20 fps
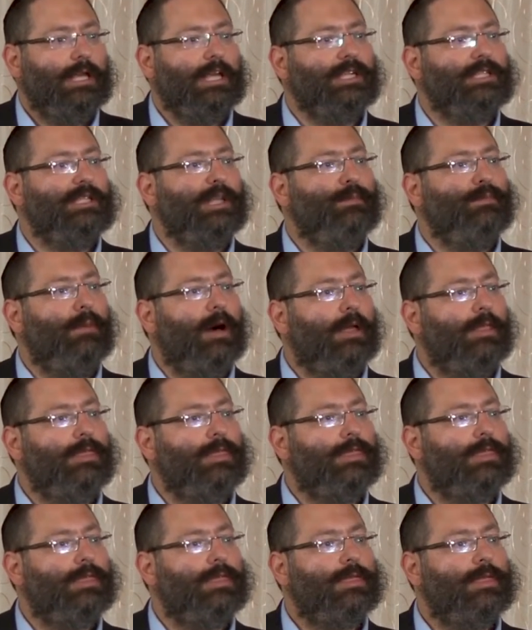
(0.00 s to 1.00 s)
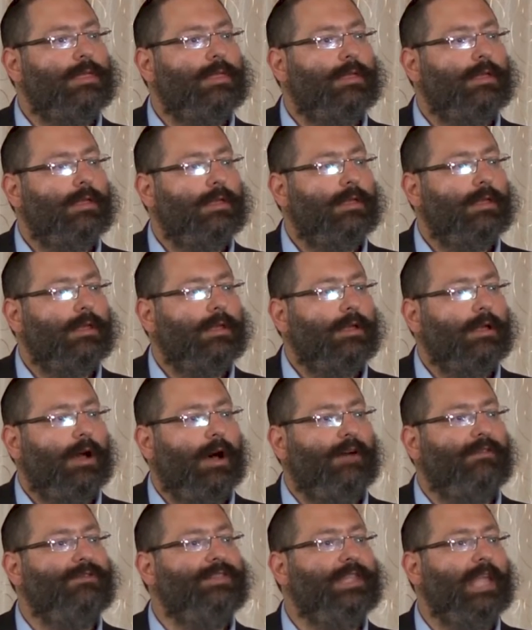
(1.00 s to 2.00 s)
is the month
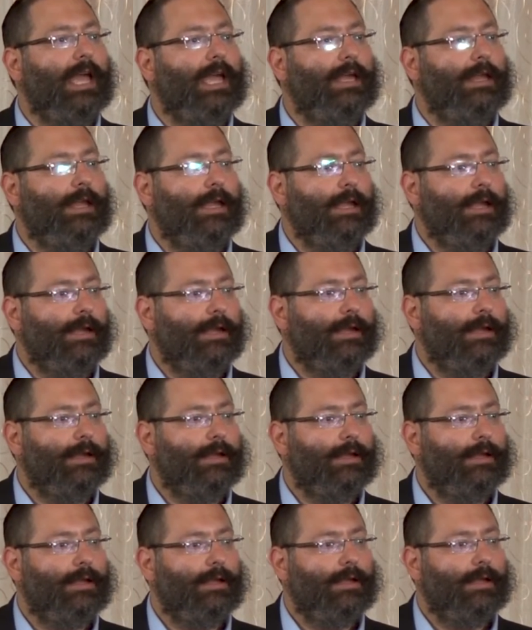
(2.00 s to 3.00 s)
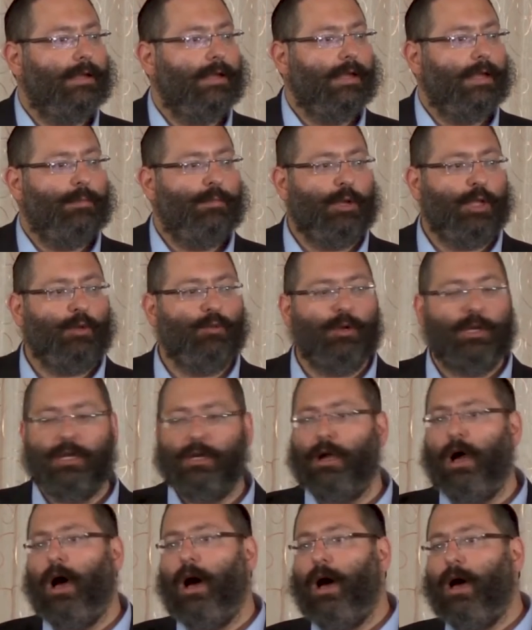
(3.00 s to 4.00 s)
of dating
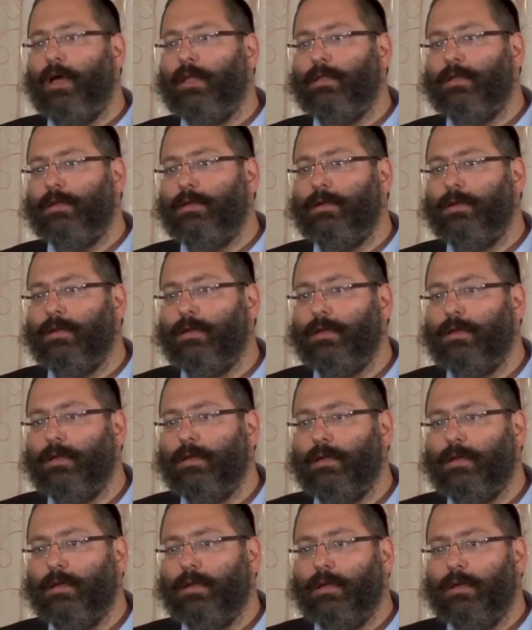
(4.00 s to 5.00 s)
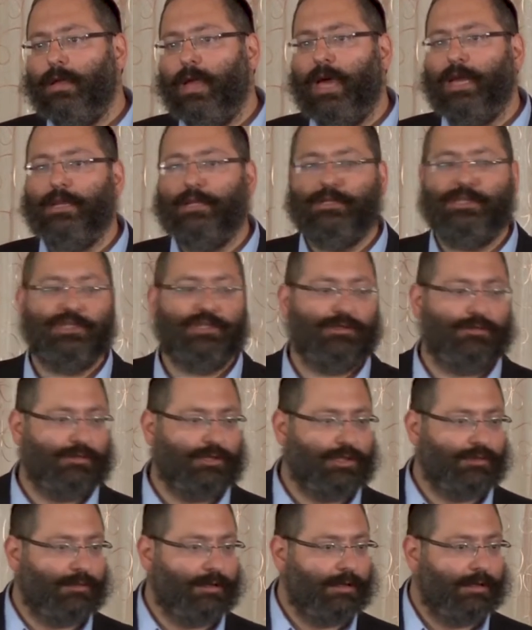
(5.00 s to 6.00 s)
between God and and his
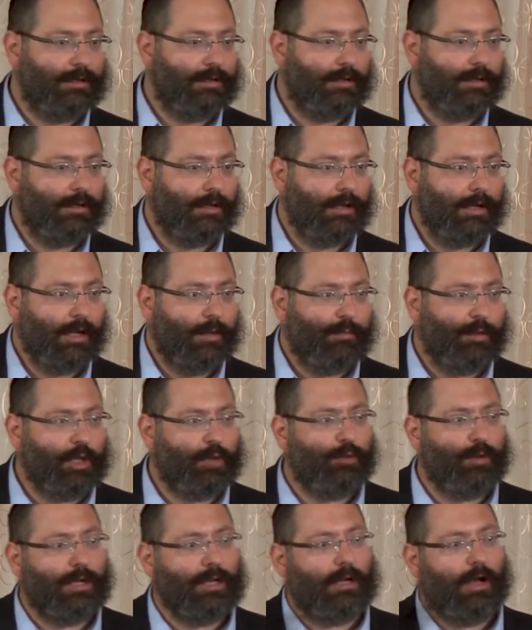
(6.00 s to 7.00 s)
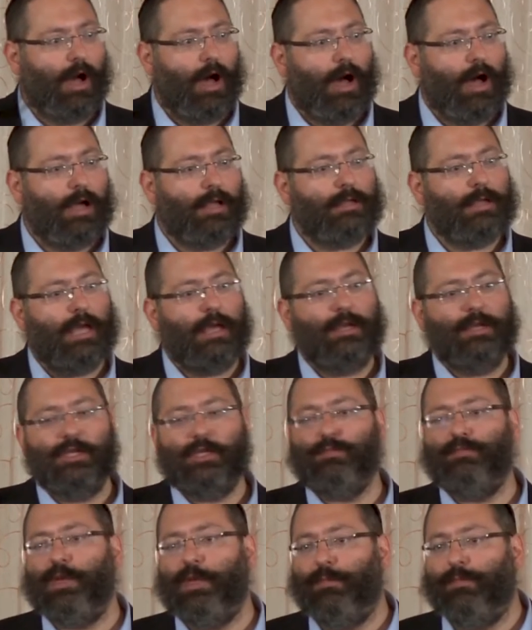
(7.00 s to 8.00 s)
children, between God and
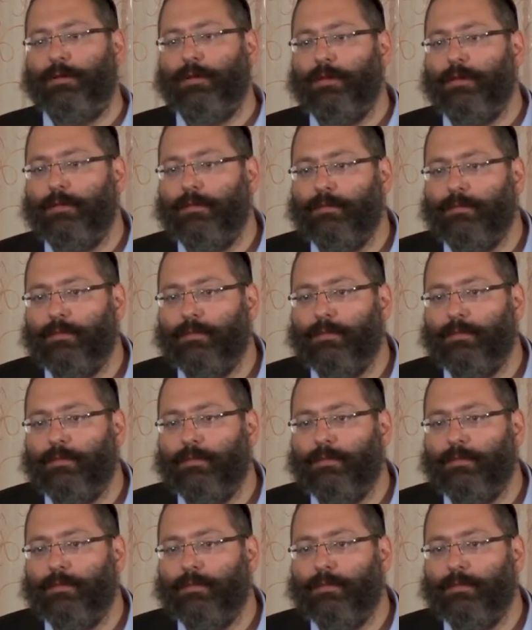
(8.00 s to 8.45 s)
his people.